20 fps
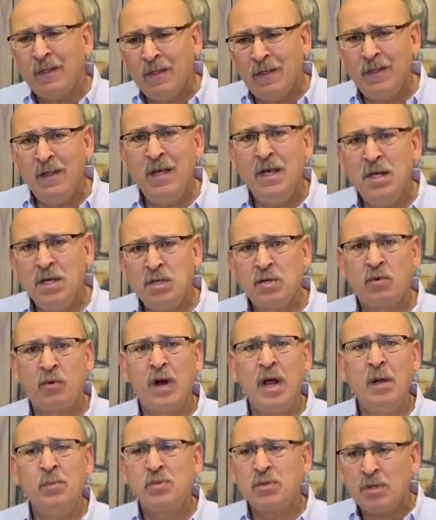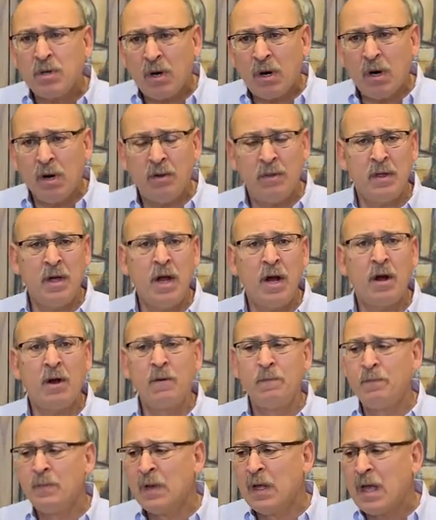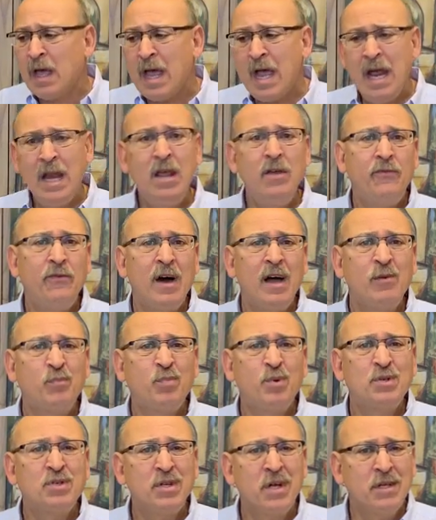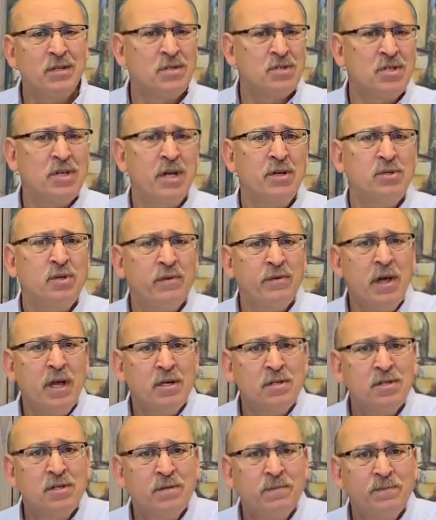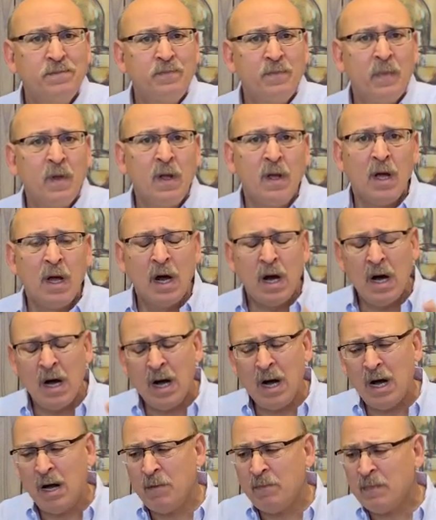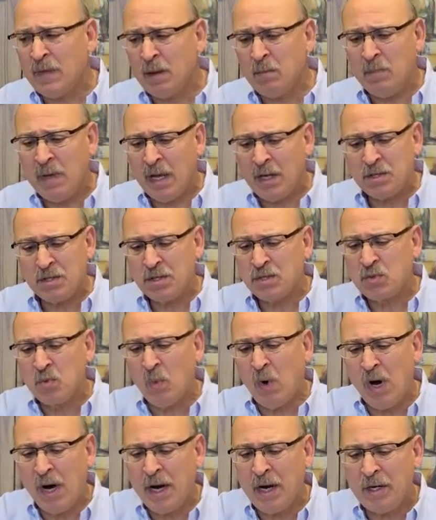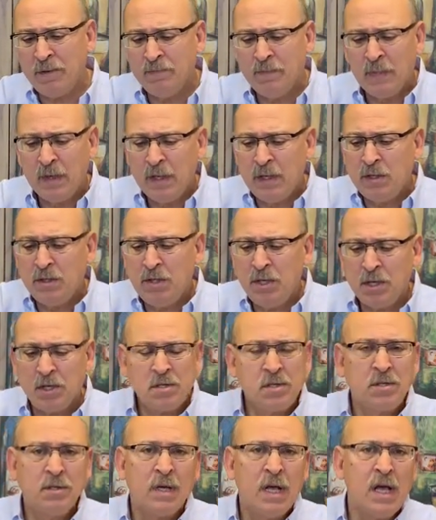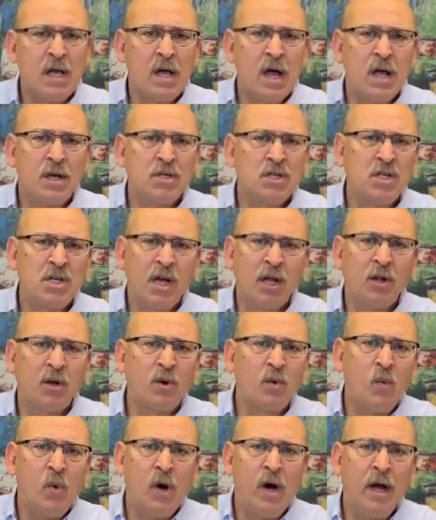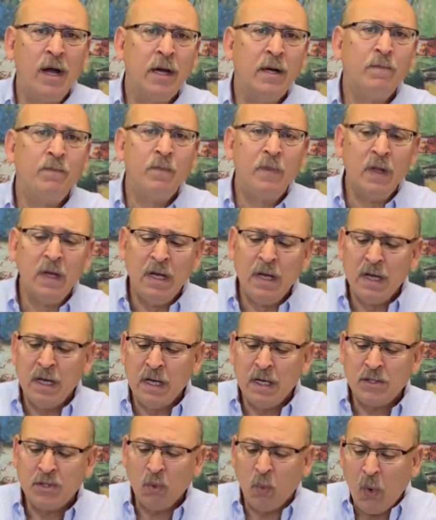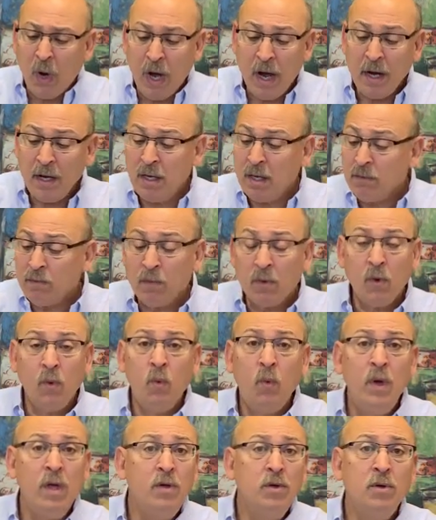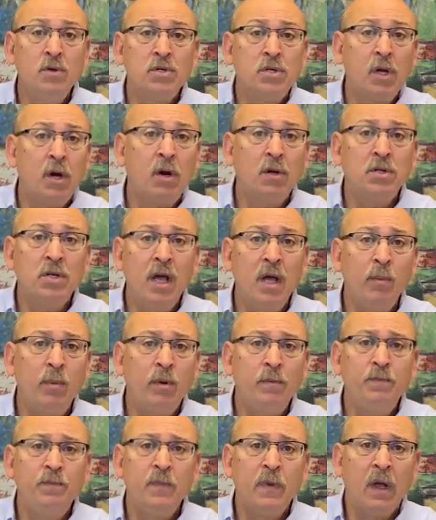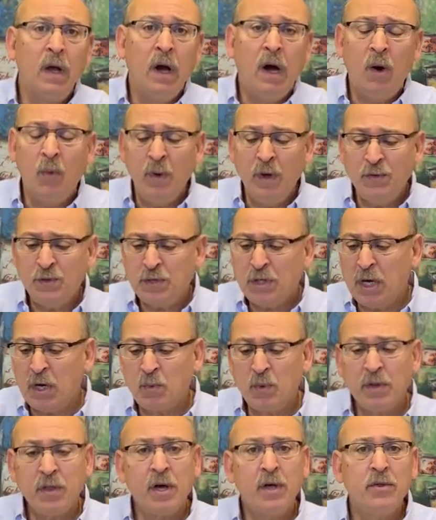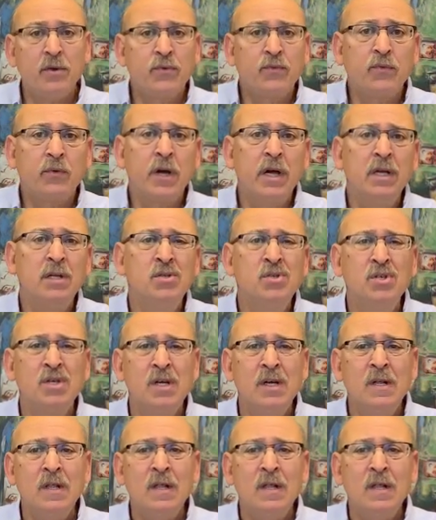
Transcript: These grapes are there, 85% Sangiovese. Uh, that makes this wine just a stellar wine. It's a wine that we use at our table. Uh, we've shared with other friends